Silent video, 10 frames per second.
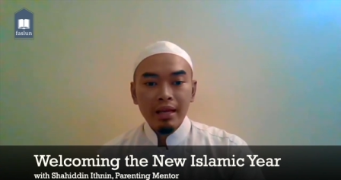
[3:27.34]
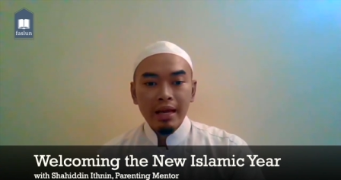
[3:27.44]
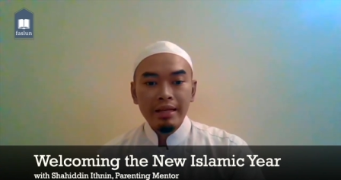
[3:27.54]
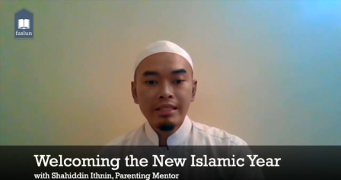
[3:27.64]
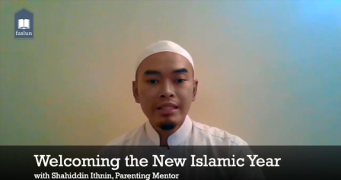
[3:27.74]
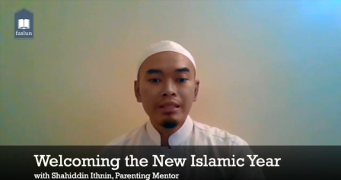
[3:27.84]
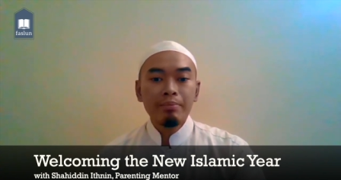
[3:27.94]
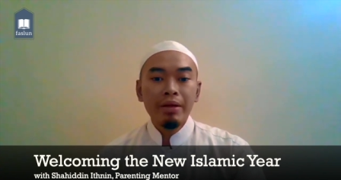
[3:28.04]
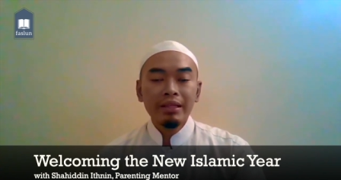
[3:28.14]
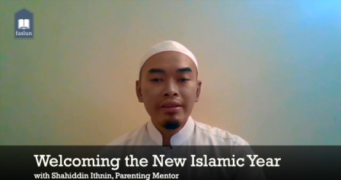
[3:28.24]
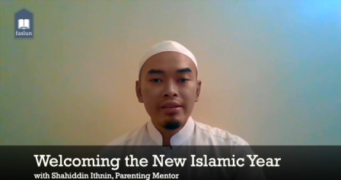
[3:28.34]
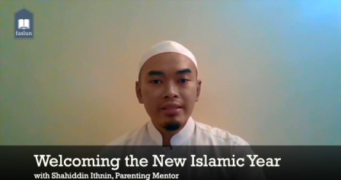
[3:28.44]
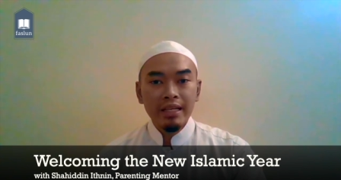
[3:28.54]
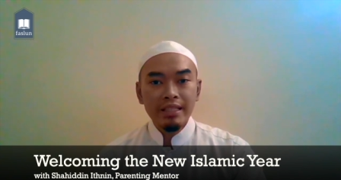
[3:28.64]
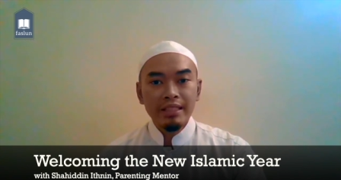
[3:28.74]
And this is a practice
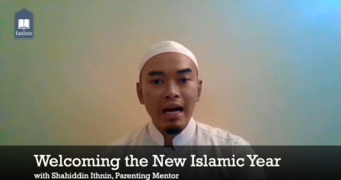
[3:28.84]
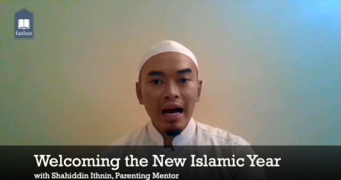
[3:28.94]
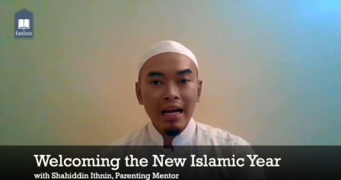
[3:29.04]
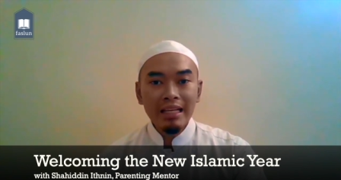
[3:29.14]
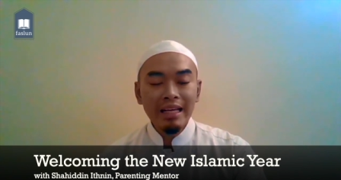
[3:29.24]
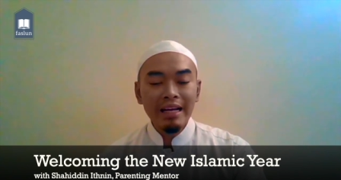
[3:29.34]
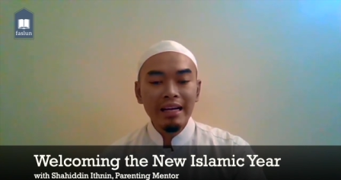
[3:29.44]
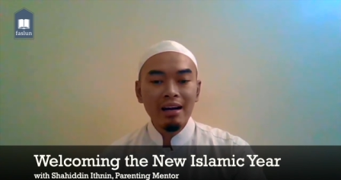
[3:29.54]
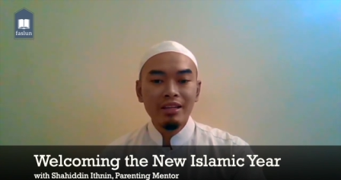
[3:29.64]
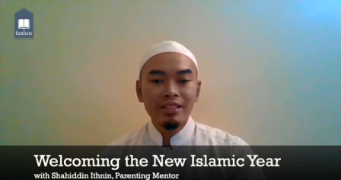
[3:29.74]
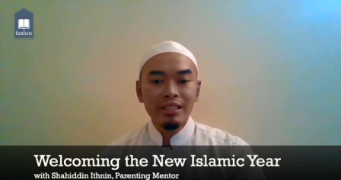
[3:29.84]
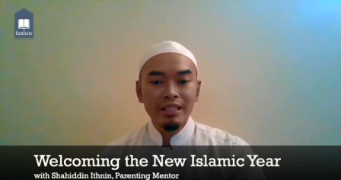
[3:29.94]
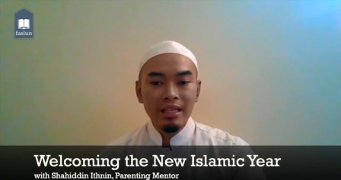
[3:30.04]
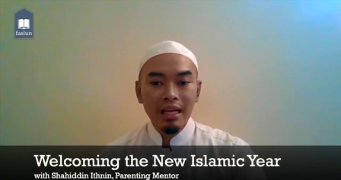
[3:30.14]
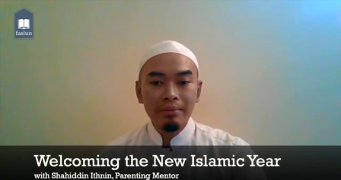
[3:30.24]
that is highly encouraged in
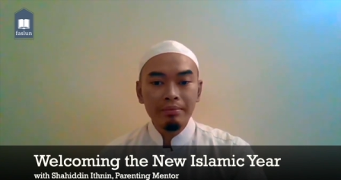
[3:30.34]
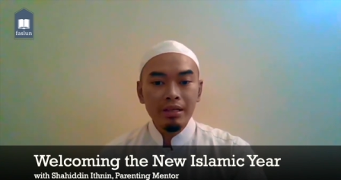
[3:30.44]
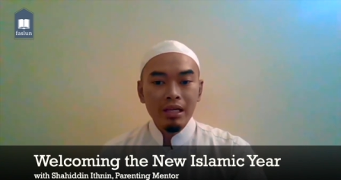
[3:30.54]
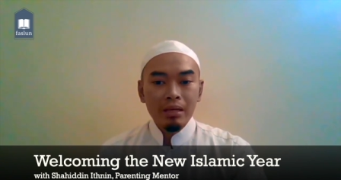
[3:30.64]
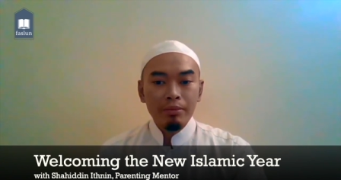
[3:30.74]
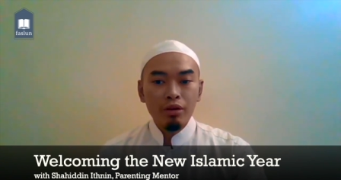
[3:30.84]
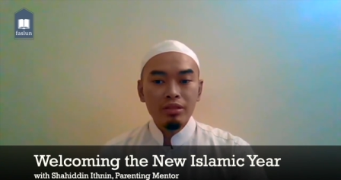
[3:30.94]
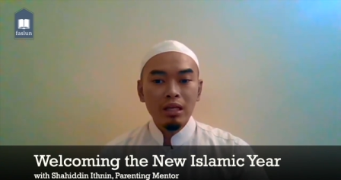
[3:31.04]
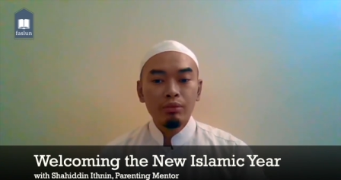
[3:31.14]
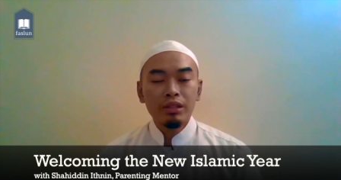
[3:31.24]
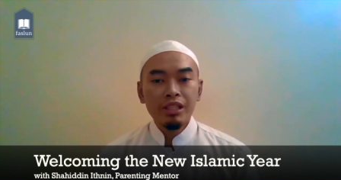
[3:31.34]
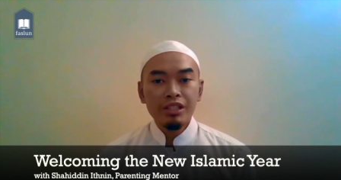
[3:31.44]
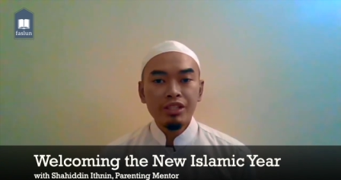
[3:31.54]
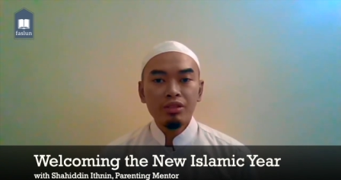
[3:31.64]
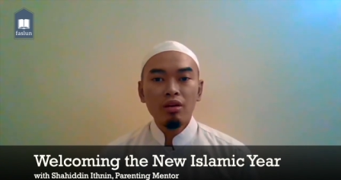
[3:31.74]
Islam because our
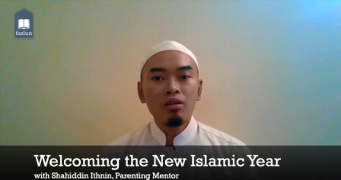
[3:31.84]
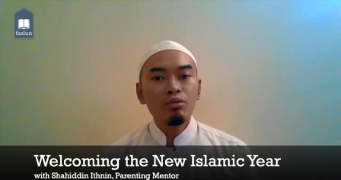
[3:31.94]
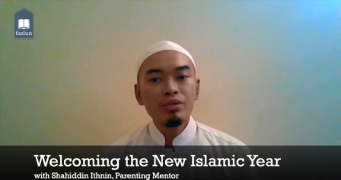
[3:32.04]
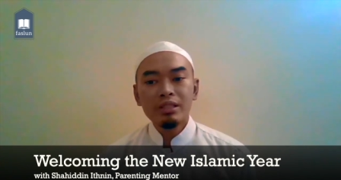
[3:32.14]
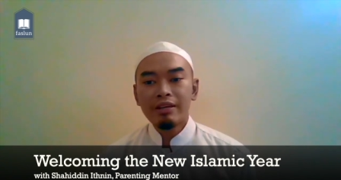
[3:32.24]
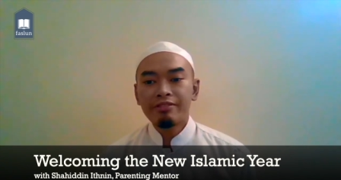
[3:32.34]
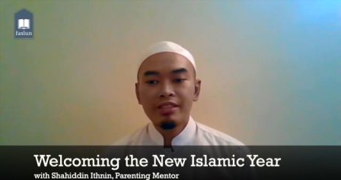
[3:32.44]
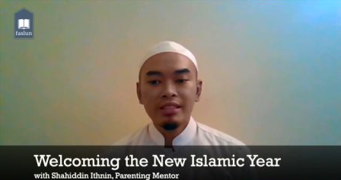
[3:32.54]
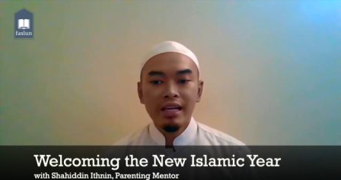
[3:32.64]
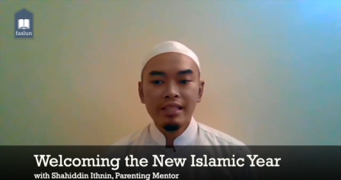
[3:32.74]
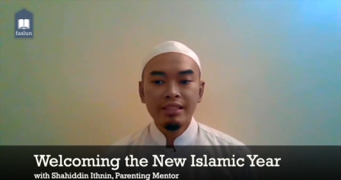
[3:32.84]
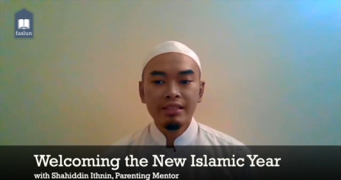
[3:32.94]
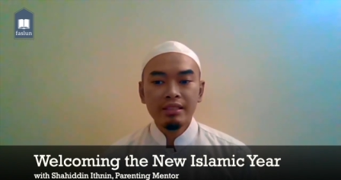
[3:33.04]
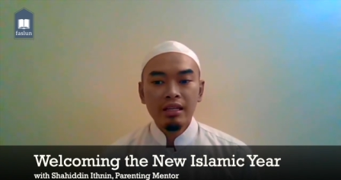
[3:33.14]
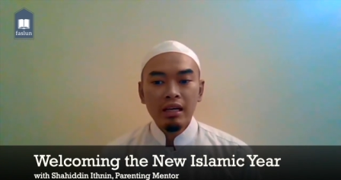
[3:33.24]
teachers always
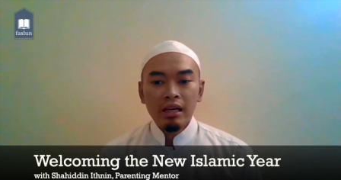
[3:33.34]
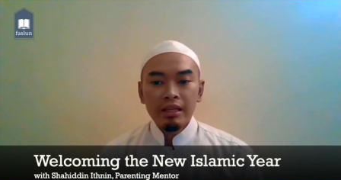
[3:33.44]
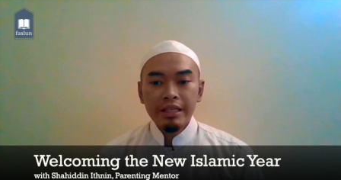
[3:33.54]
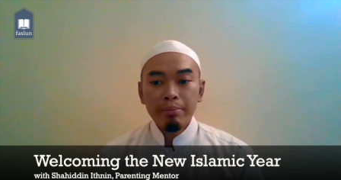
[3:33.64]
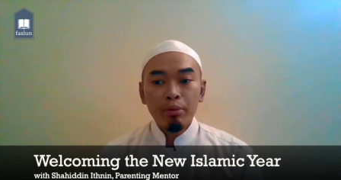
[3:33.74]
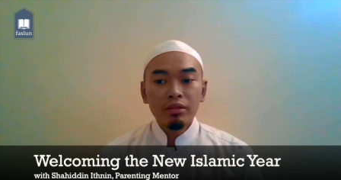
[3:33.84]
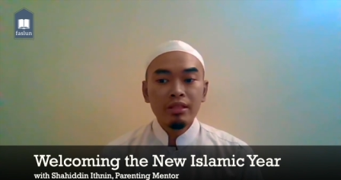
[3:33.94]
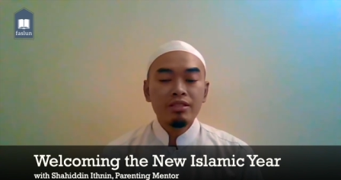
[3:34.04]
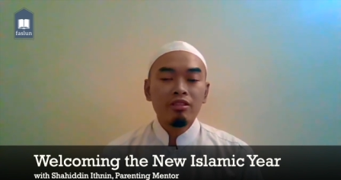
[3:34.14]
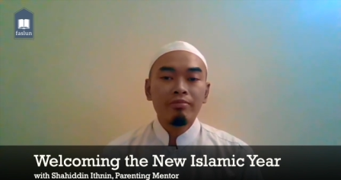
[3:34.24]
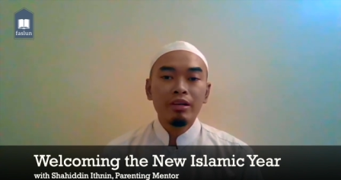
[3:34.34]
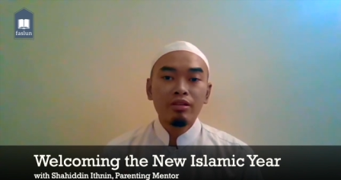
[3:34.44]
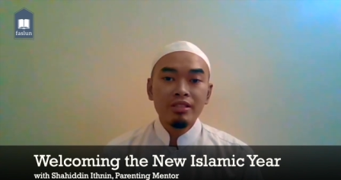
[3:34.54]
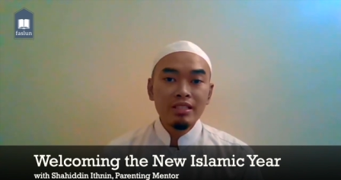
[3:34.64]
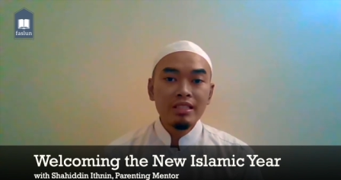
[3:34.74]
emphasize the importance of being
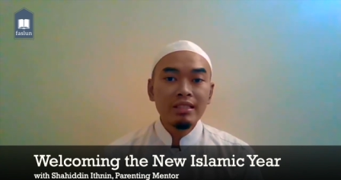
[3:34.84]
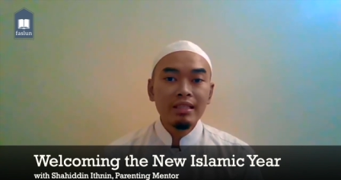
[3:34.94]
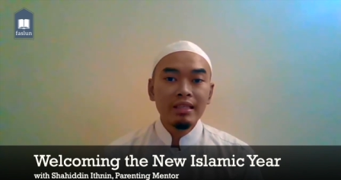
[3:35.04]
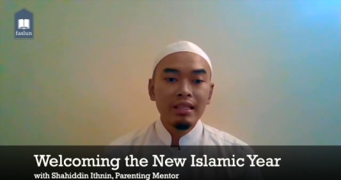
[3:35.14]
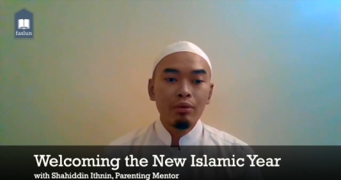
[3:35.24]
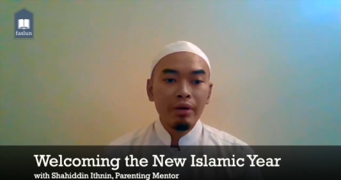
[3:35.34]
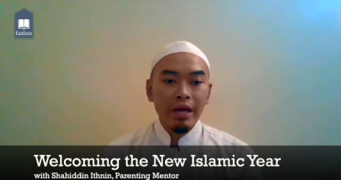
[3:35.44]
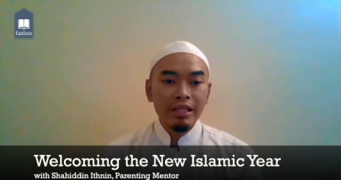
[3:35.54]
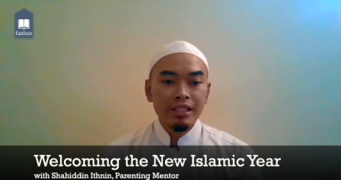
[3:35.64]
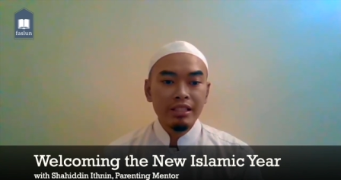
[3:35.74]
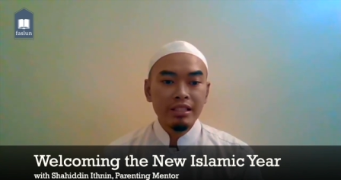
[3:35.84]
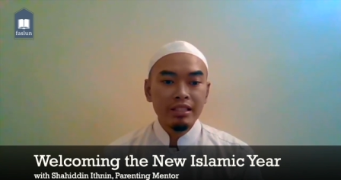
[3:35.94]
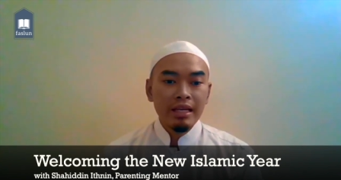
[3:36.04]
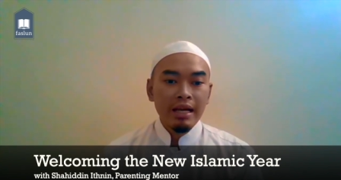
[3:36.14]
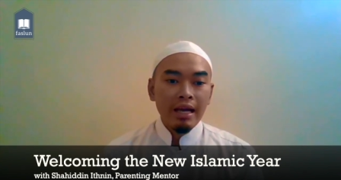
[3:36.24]
consistent in our
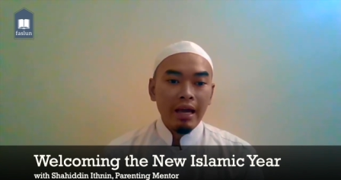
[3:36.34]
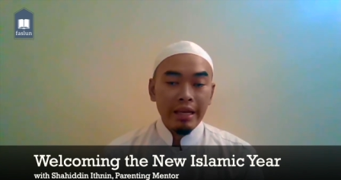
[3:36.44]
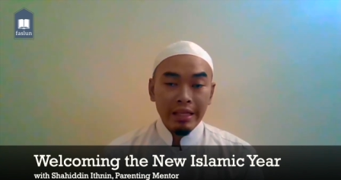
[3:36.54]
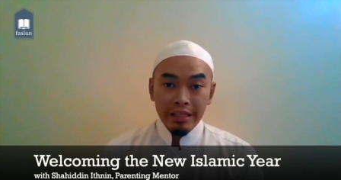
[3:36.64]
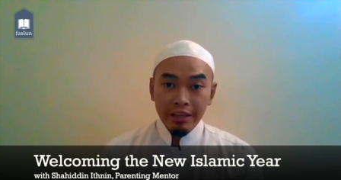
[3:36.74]
actions. And